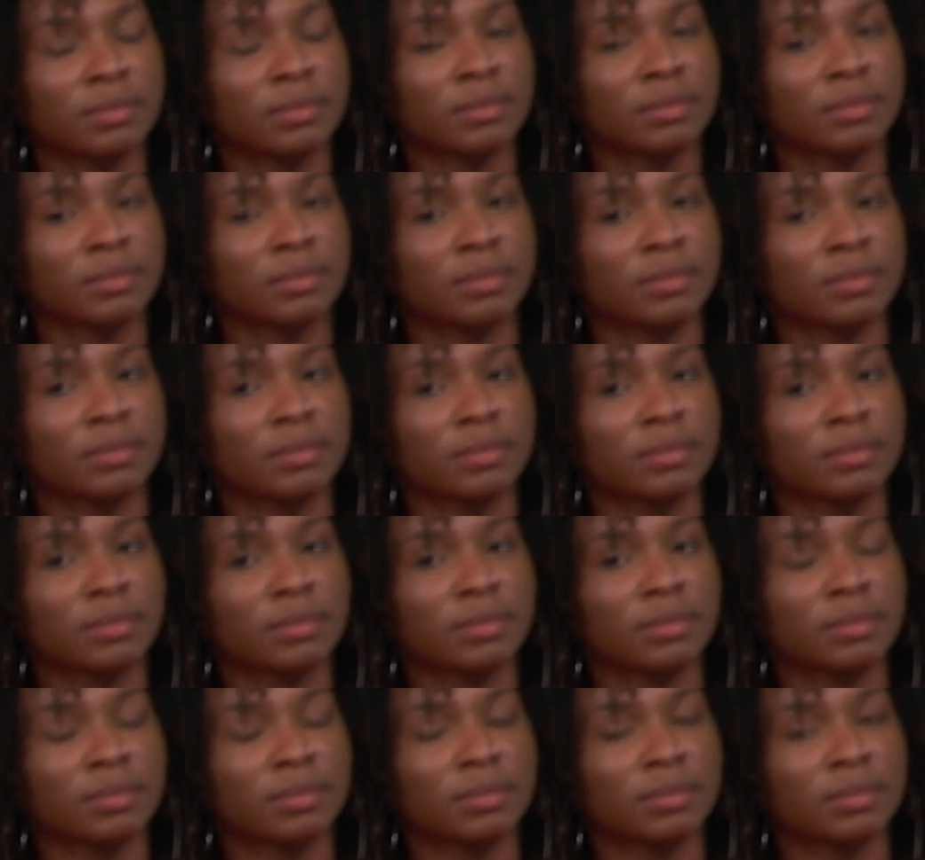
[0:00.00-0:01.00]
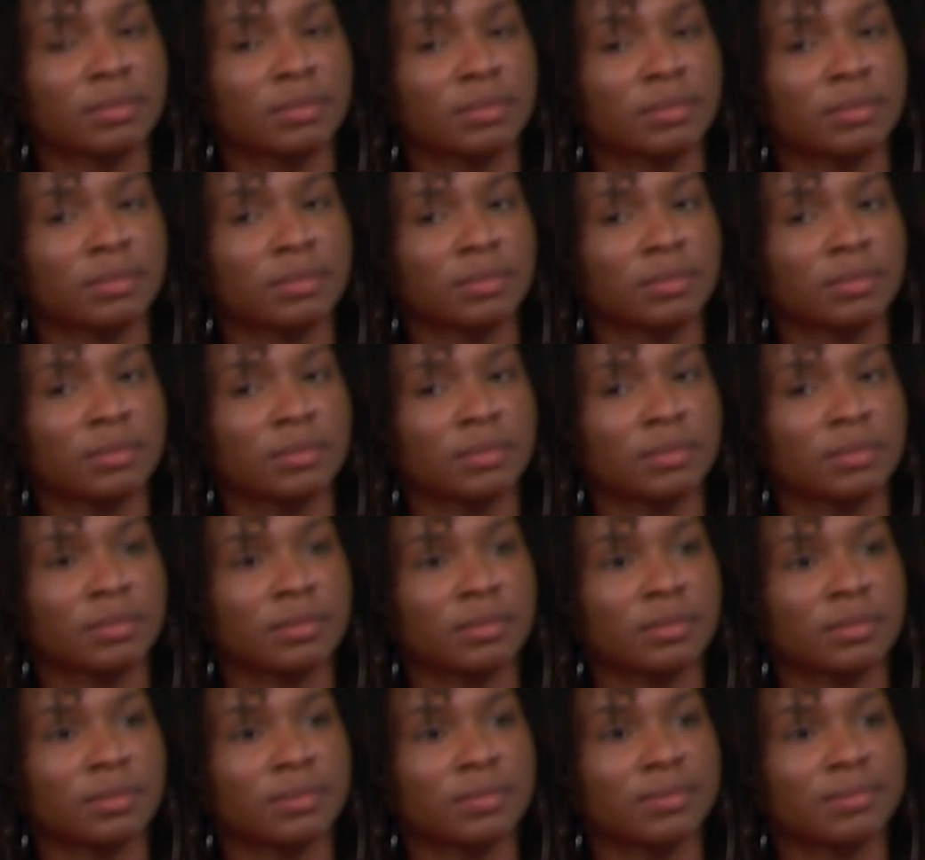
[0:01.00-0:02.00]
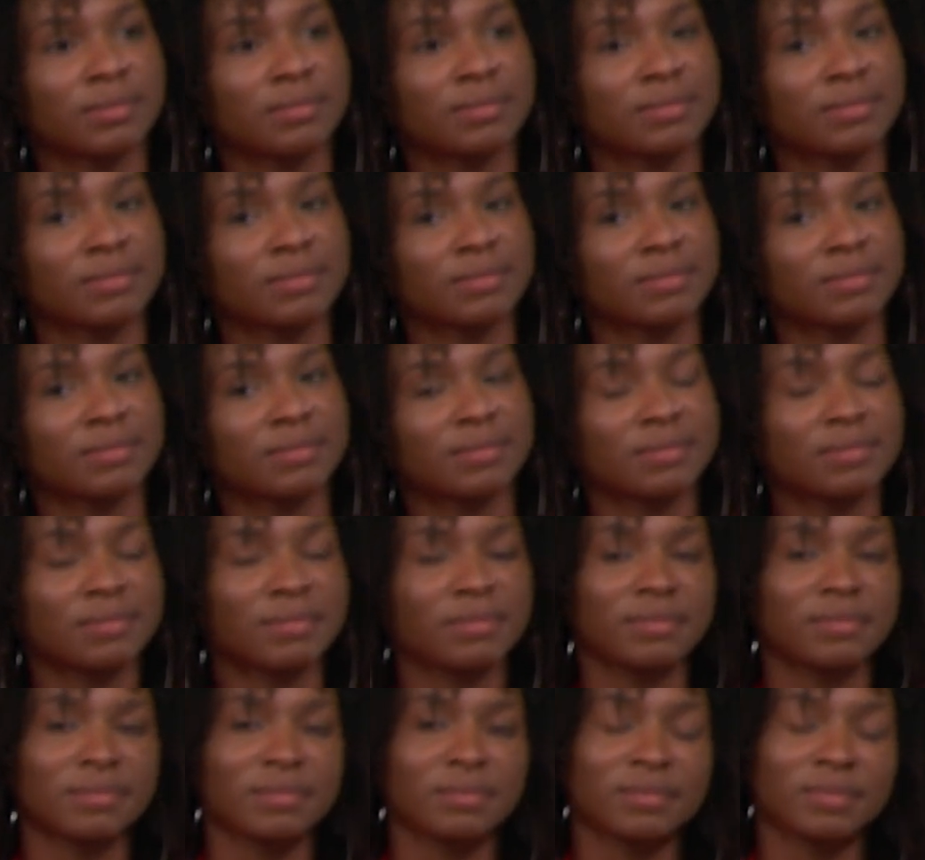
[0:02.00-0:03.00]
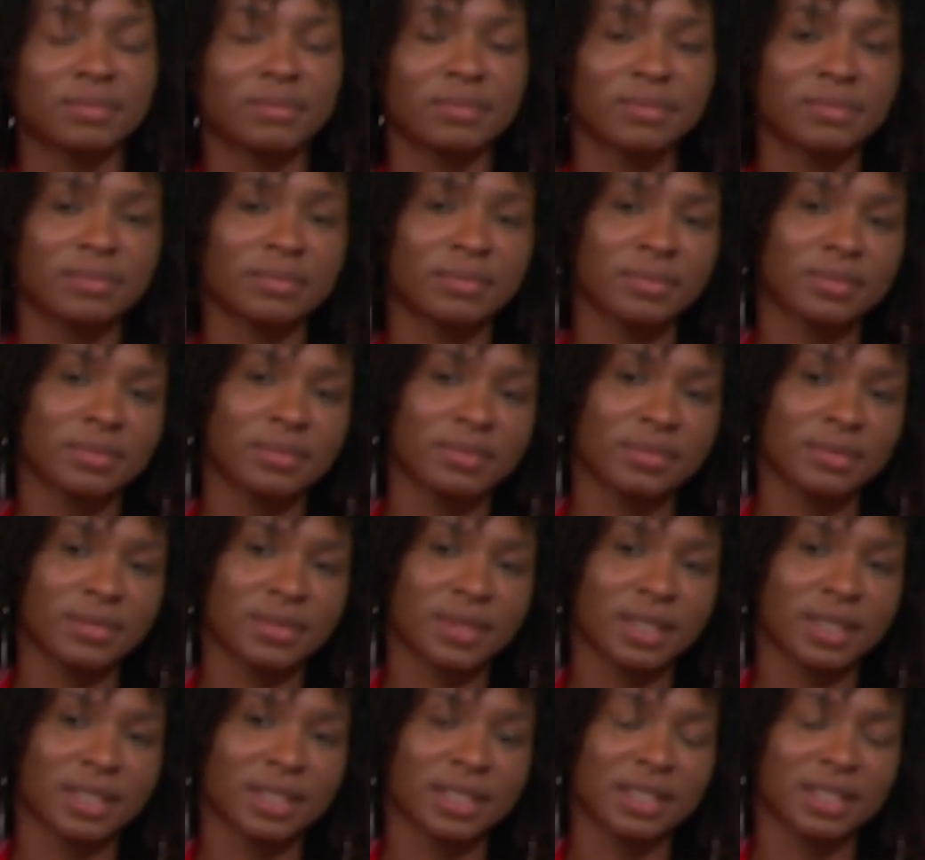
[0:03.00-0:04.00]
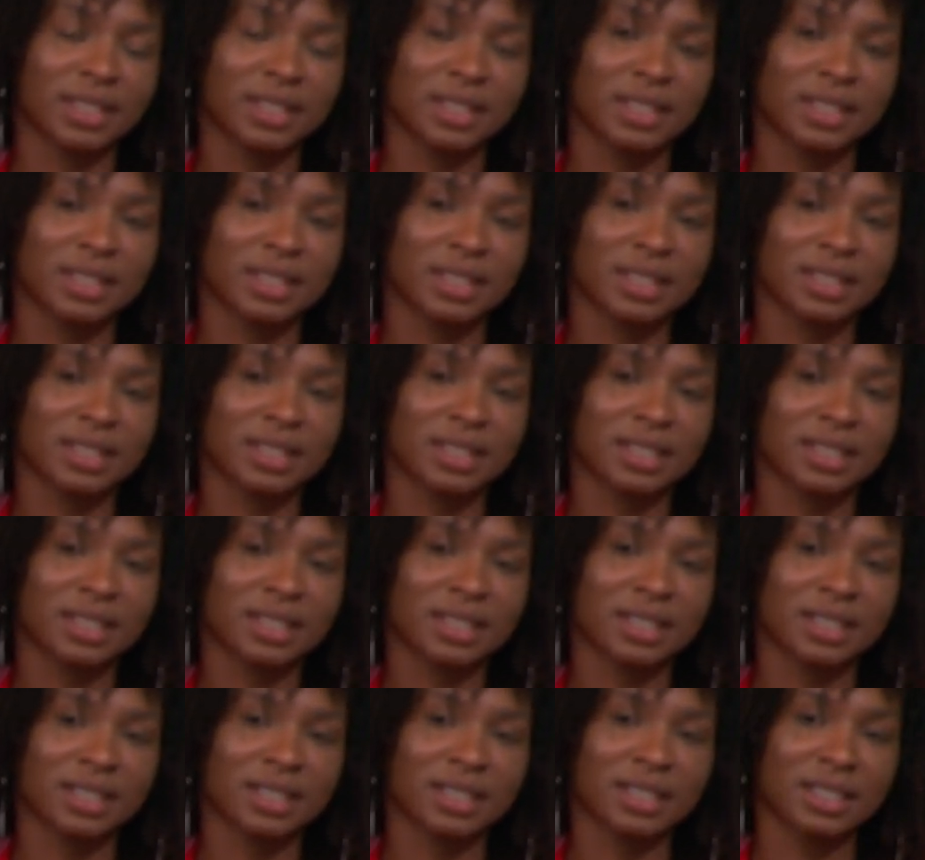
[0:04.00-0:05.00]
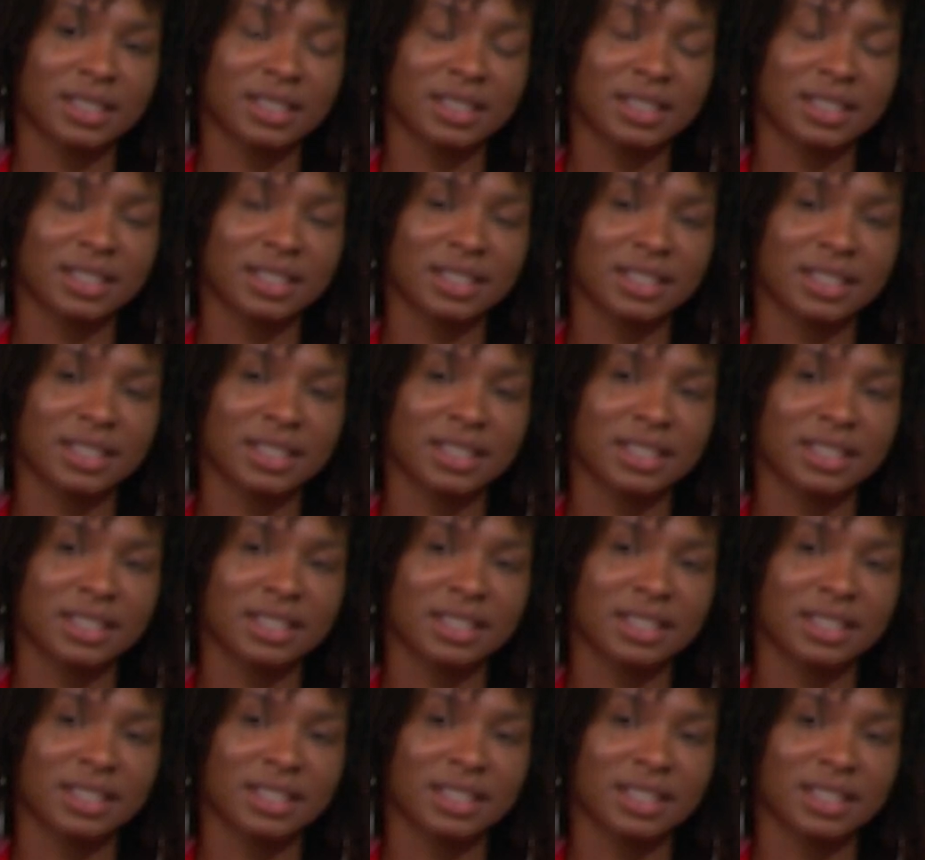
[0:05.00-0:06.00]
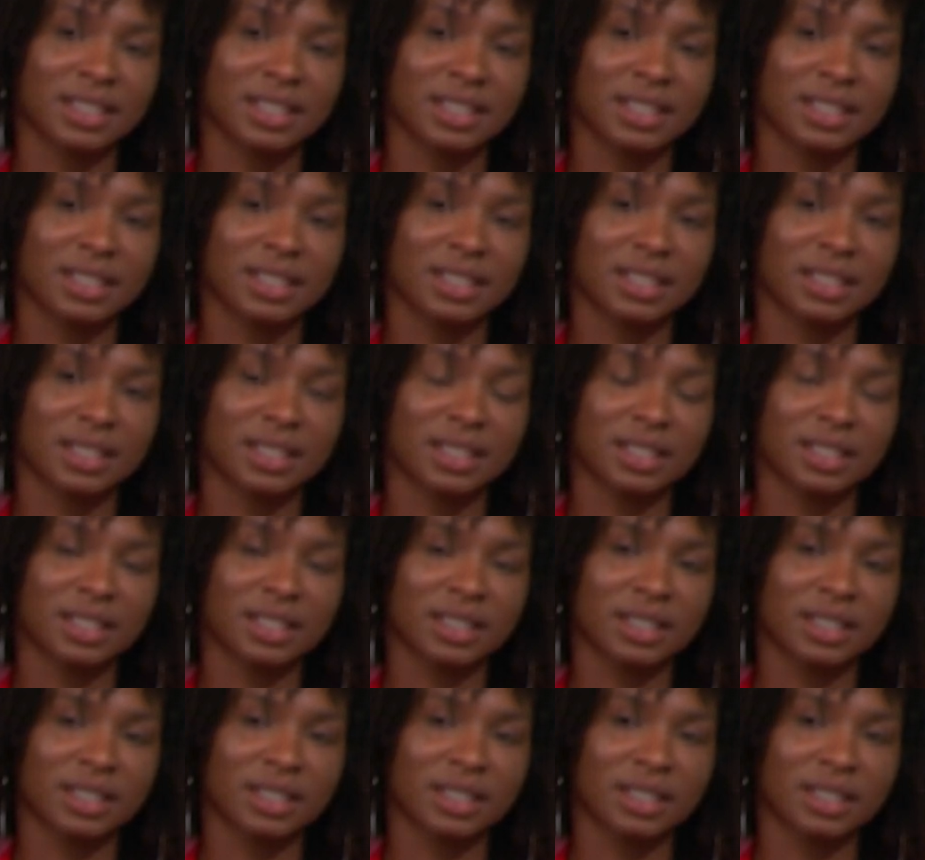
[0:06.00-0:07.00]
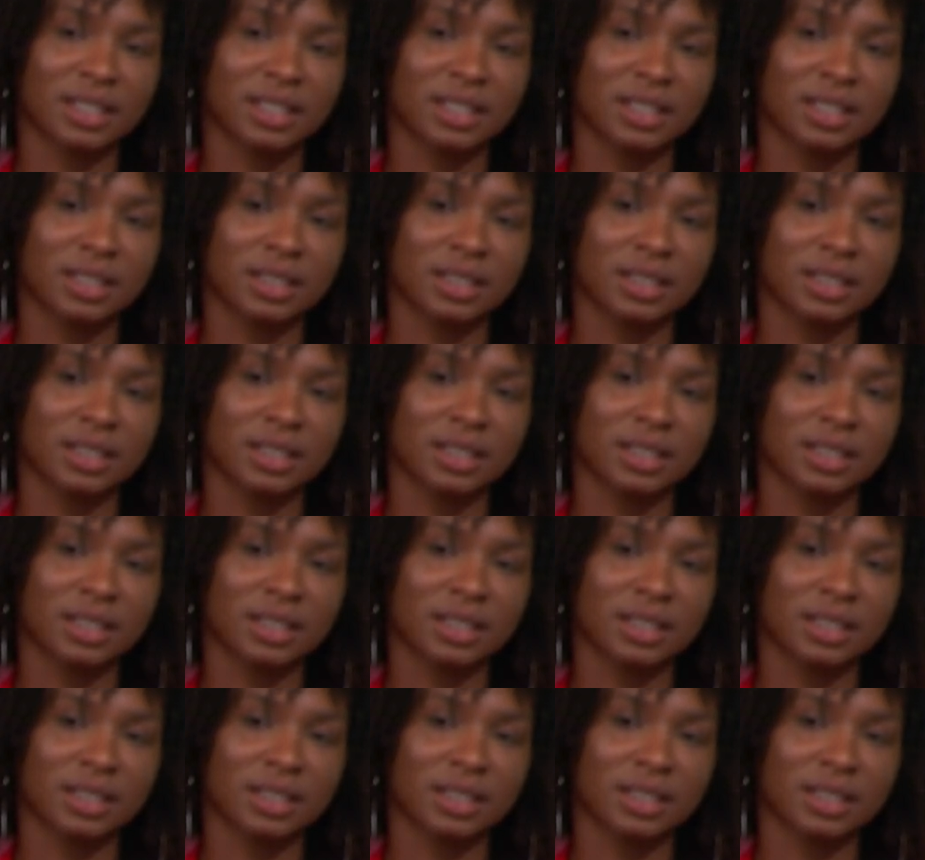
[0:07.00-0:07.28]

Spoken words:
No words are spoken by the person on screen.